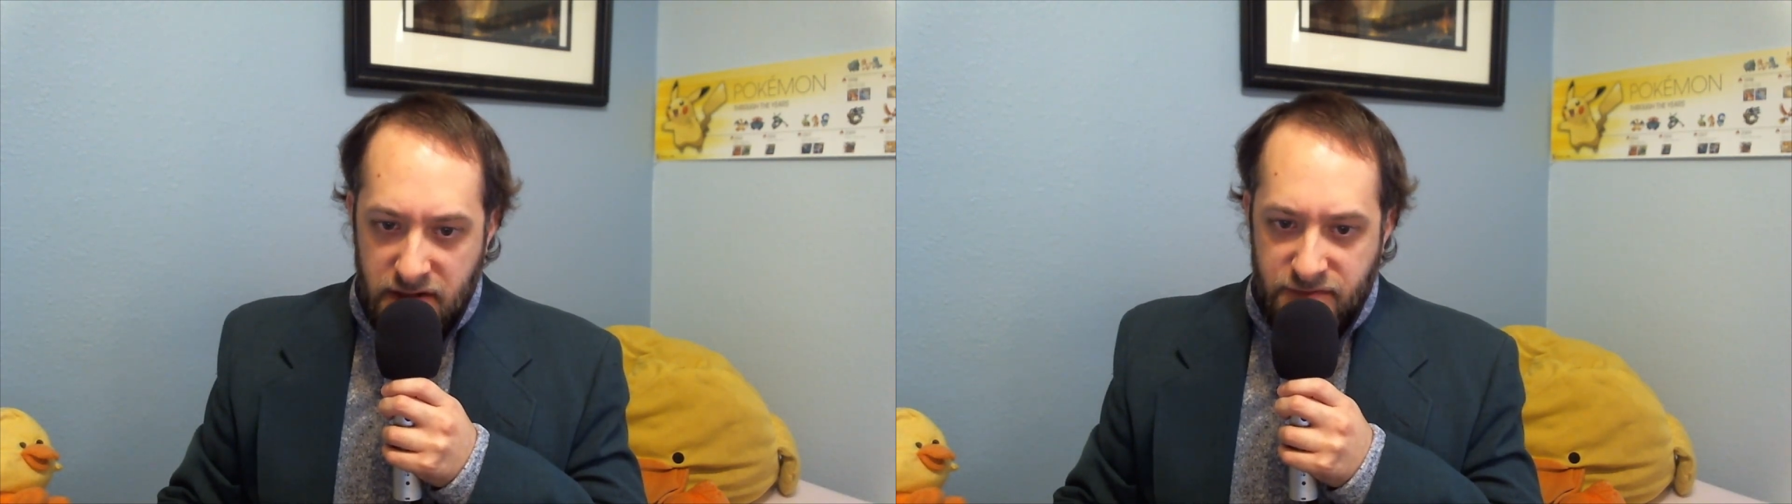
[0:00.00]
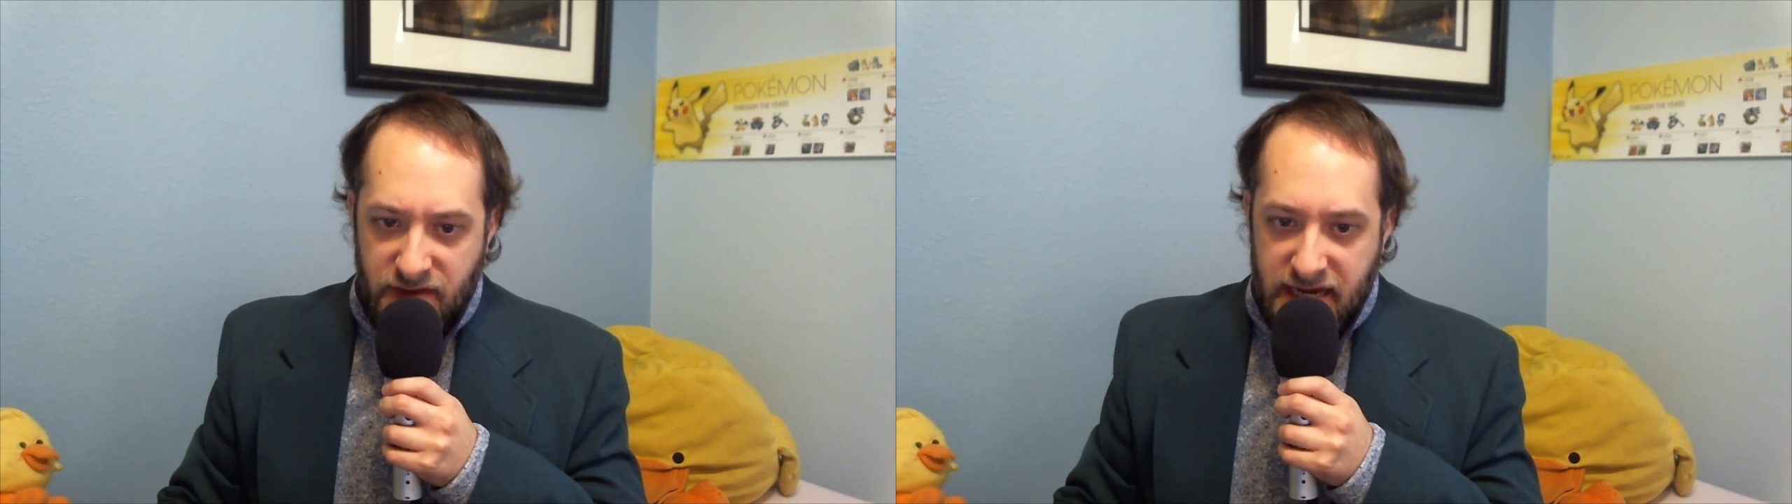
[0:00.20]

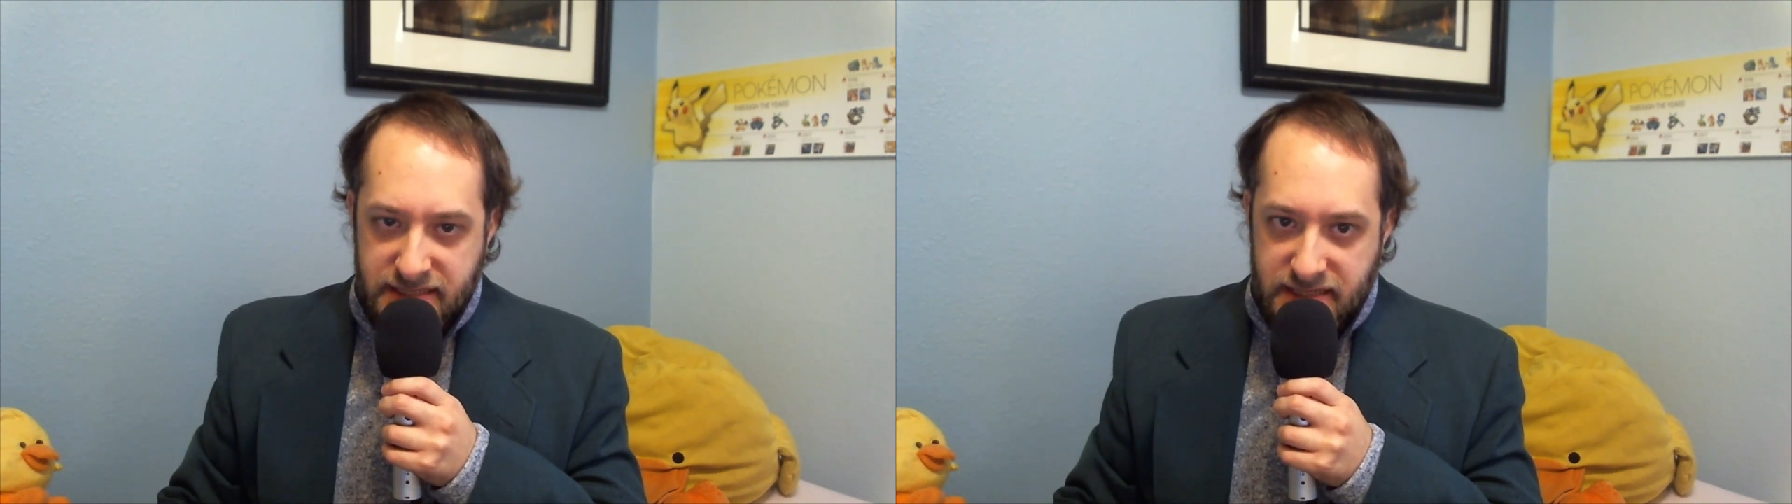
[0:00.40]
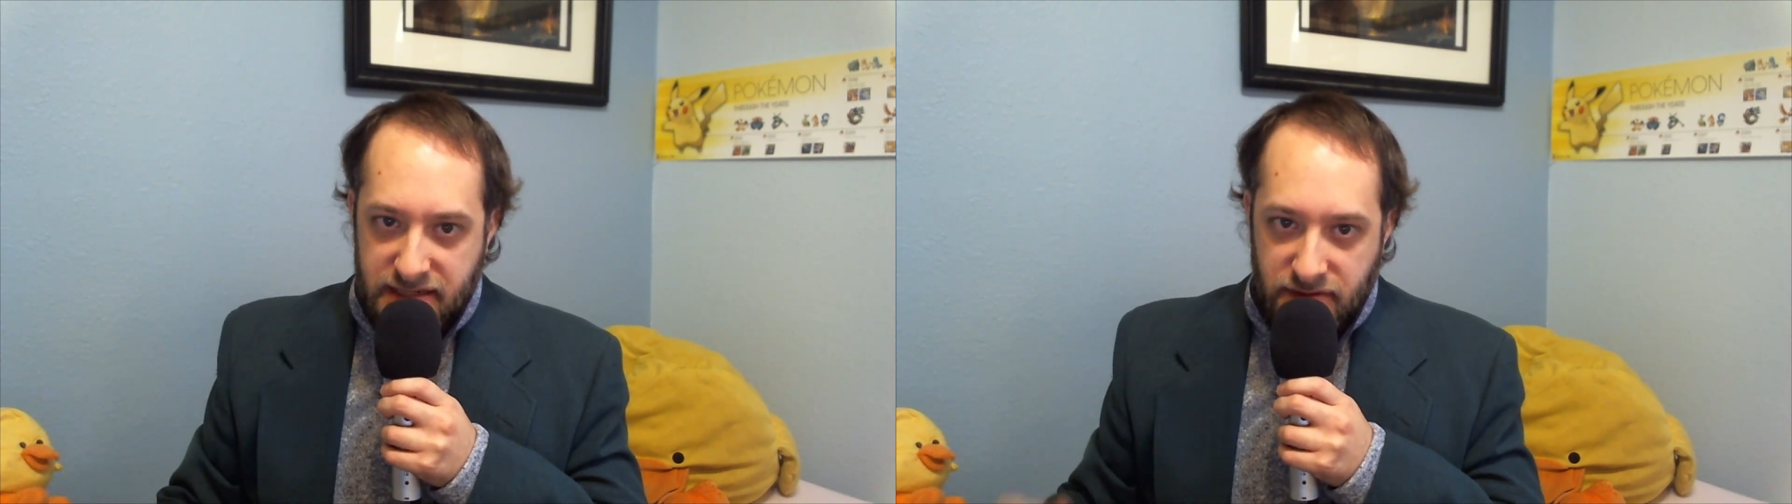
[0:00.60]
in fact,
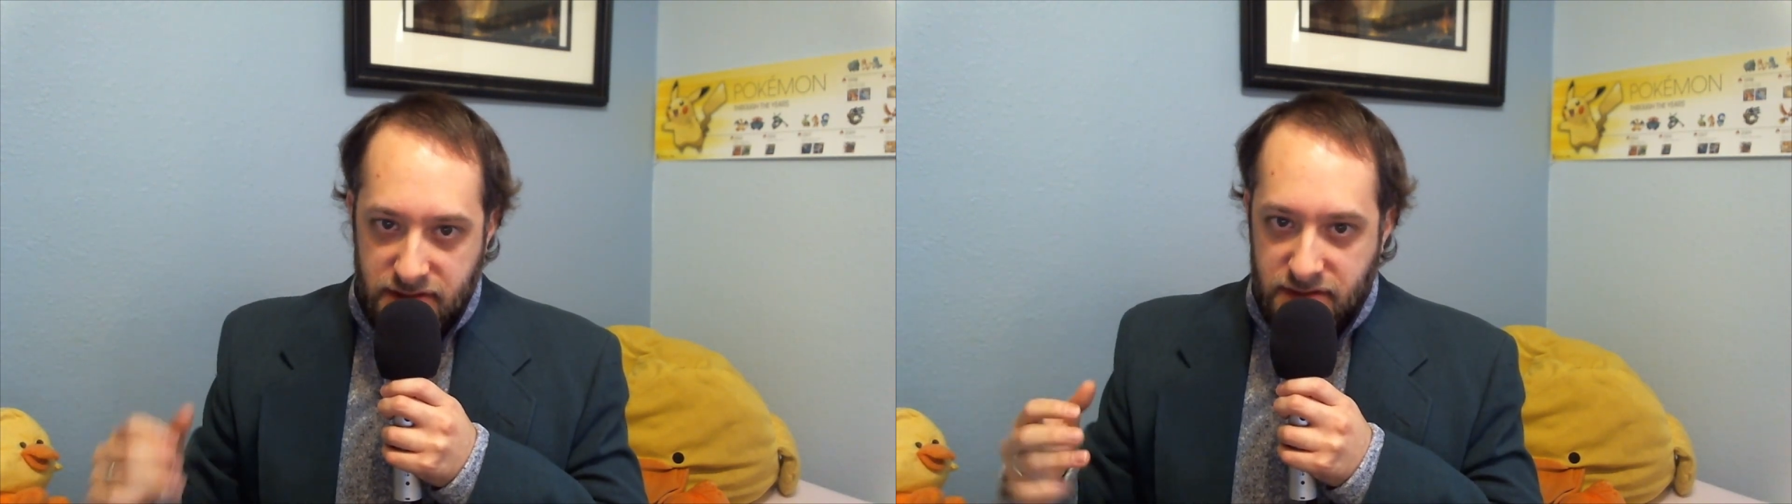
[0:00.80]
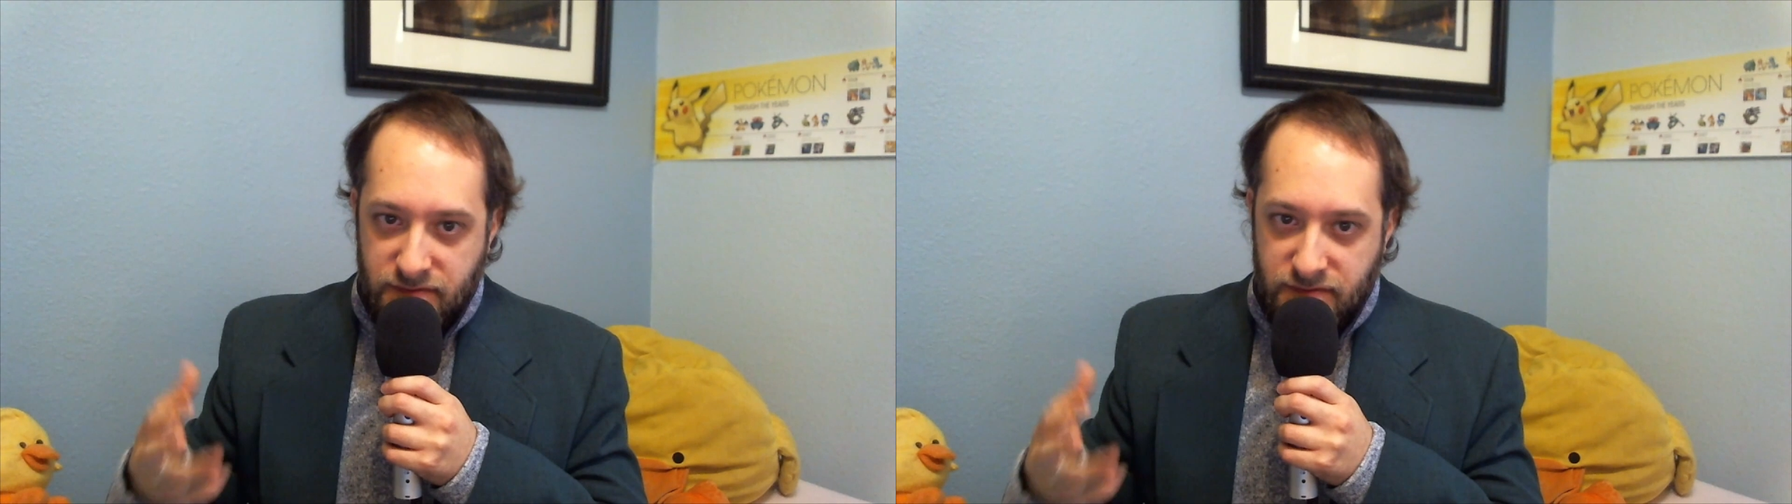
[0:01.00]
state religion,